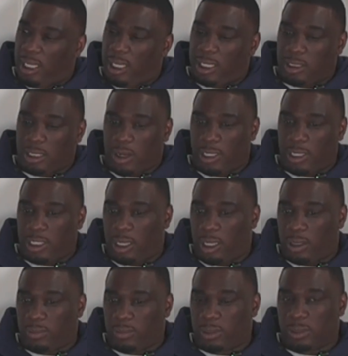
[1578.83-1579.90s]
Yeah, it's all, you
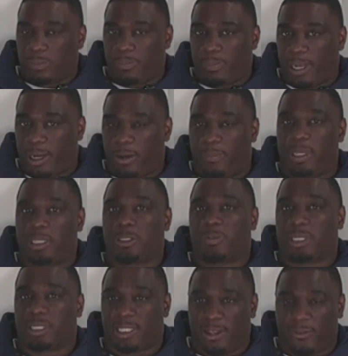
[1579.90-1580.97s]
know, it's better to be
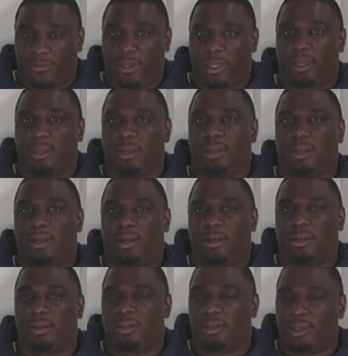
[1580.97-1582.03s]
specific. You
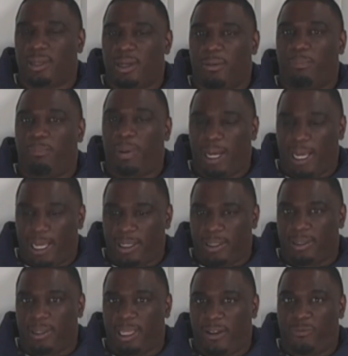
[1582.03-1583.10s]
know,
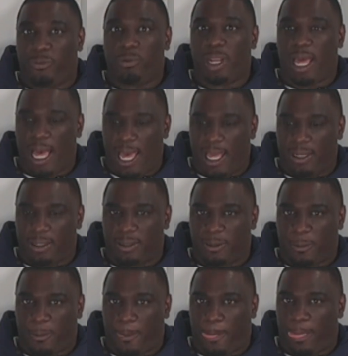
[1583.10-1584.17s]
but if you're not,
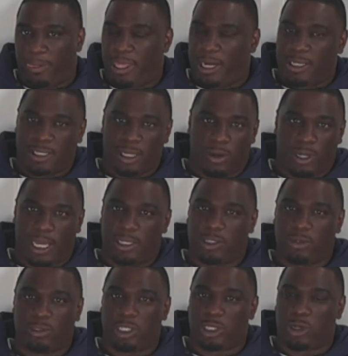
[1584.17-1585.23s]
then it's okay
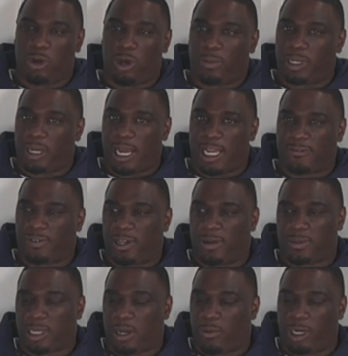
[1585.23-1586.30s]
to just go up there, ask for
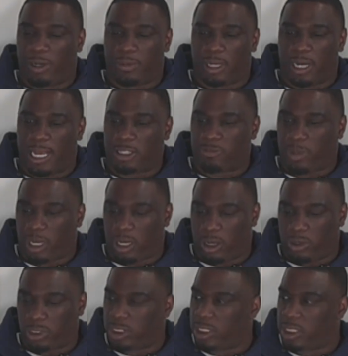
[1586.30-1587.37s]
help. So I went up there, asked my
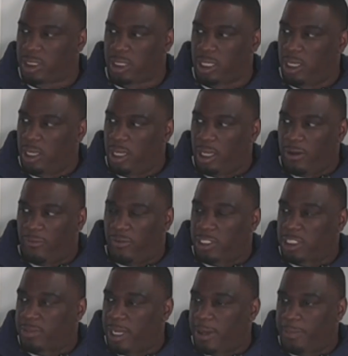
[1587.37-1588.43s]
coaches
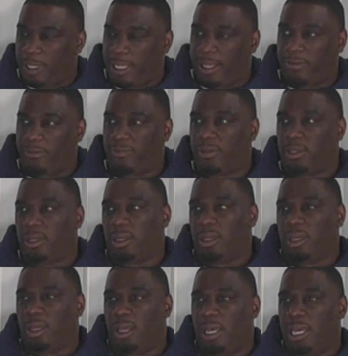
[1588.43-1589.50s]
for some uplift,
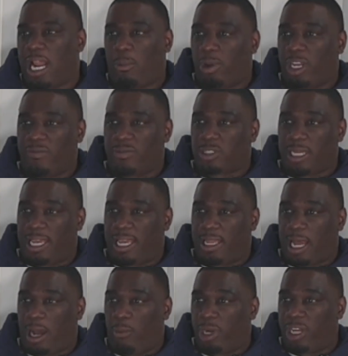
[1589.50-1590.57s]
and I wouldn't
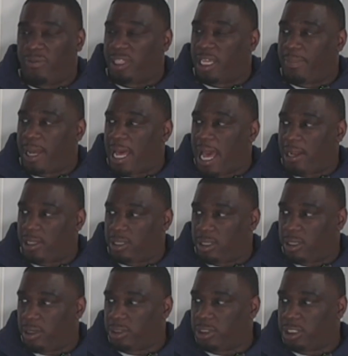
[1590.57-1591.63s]
even think about acting
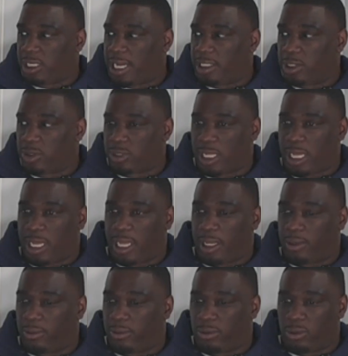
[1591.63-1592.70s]
or no shit. I just like,